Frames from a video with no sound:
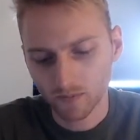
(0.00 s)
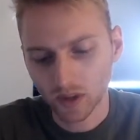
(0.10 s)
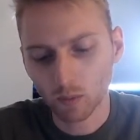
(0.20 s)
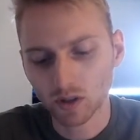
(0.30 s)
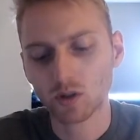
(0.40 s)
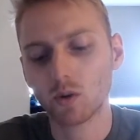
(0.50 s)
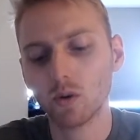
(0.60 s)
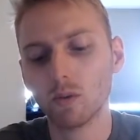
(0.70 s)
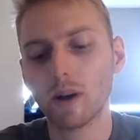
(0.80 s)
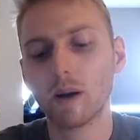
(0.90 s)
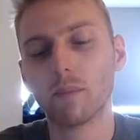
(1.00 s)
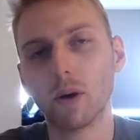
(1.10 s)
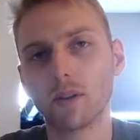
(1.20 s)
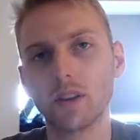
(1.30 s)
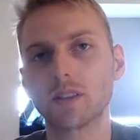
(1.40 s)
And what's cool about
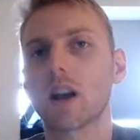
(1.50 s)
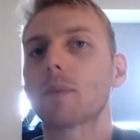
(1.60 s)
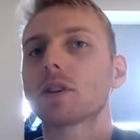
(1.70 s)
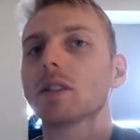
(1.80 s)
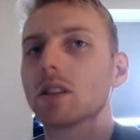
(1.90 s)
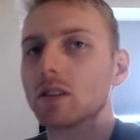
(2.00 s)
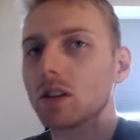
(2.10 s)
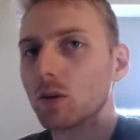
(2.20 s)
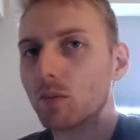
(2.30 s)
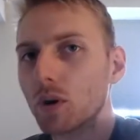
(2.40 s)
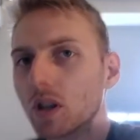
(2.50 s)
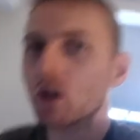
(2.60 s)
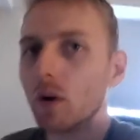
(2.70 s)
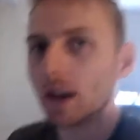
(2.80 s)
both of these options is that they're pretty quick. So